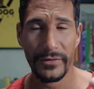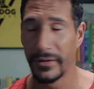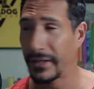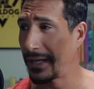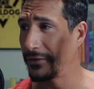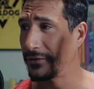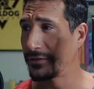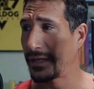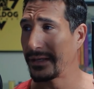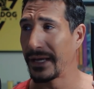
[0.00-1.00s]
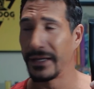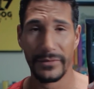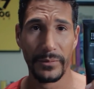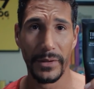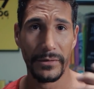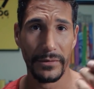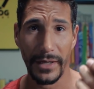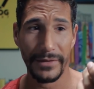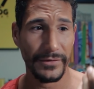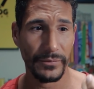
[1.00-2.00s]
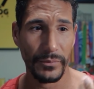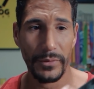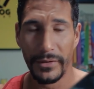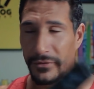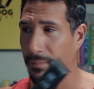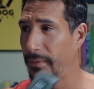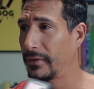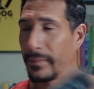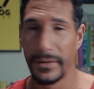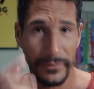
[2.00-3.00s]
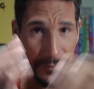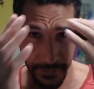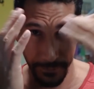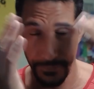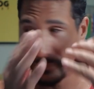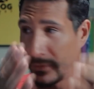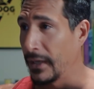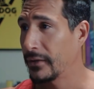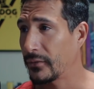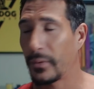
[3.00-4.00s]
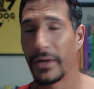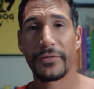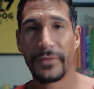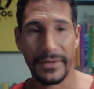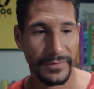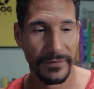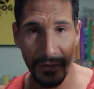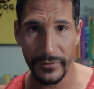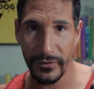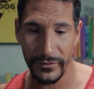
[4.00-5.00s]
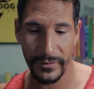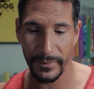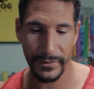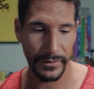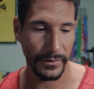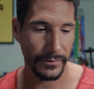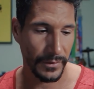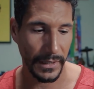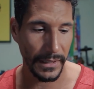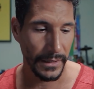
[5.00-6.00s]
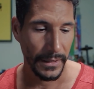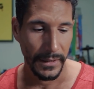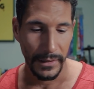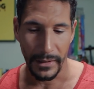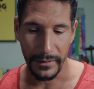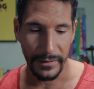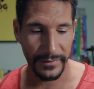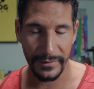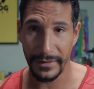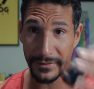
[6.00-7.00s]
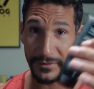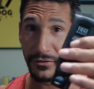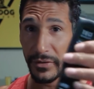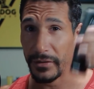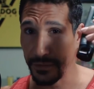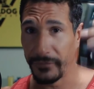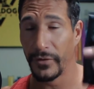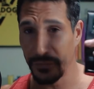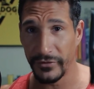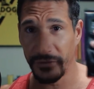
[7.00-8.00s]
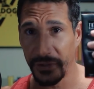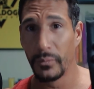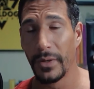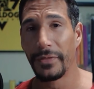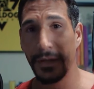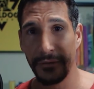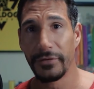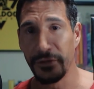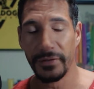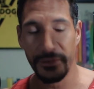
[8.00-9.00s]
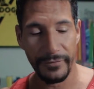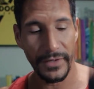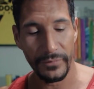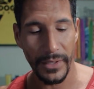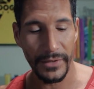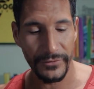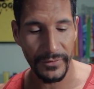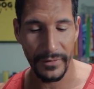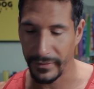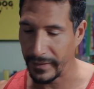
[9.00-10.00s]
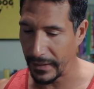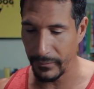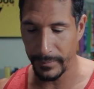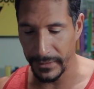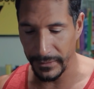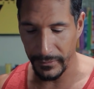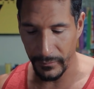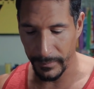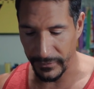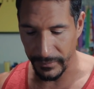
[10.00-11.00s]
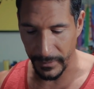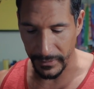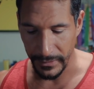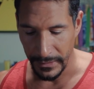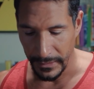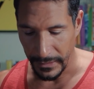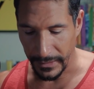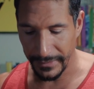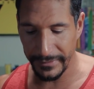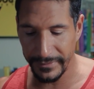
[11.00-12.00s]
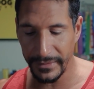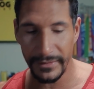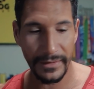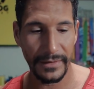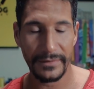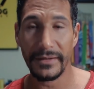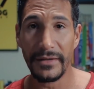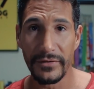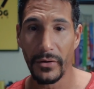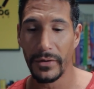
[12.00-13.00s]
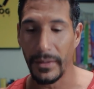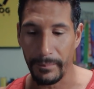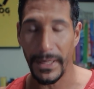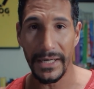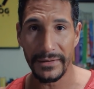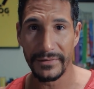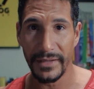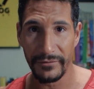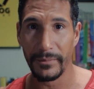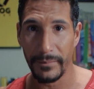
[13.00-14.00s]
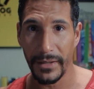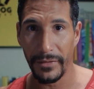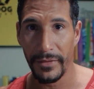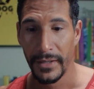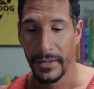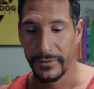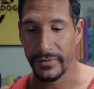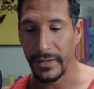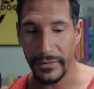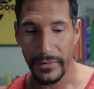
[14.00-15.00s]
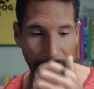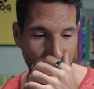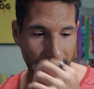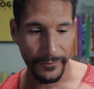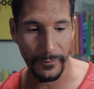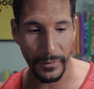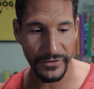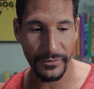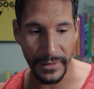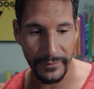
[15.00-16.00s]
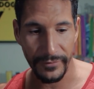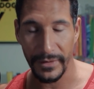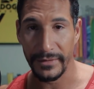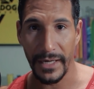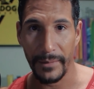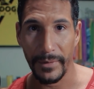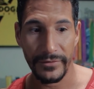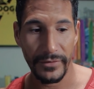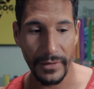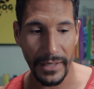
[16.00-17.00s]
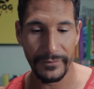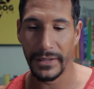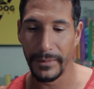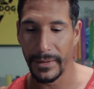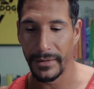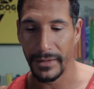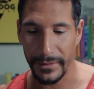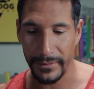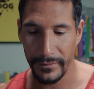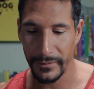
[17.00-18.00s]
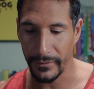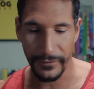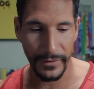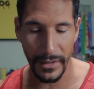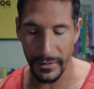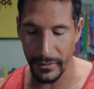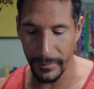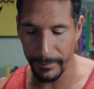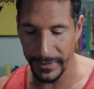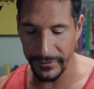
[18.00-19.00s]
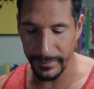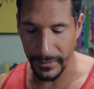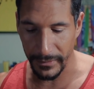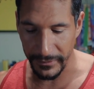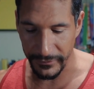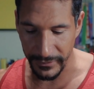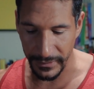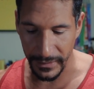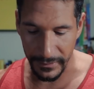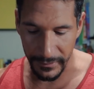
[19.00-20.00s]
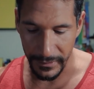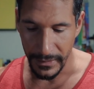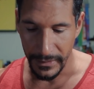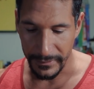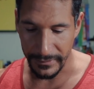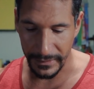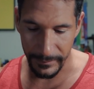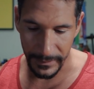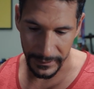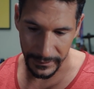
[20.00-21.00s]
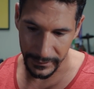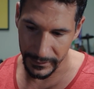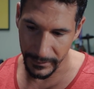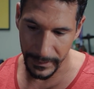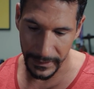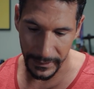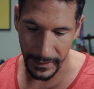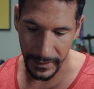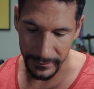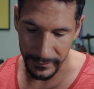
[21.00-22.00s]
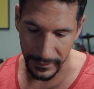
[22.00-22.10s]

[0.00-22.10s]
Okay, I use this at night as well. All right, just real quick, just put a little bit on your finger, psh, just wash your face. So so simple to do. Okay, uh, this is and this is critical. If you just did one thing, if you just did face wash, that would be would be smart. Uh, and they send and they send this all in a box every month so that you have what you need for the entire month. So you don't have to keep on like you know figure out and piecemeal all this shit together because that can be a pain in the ass.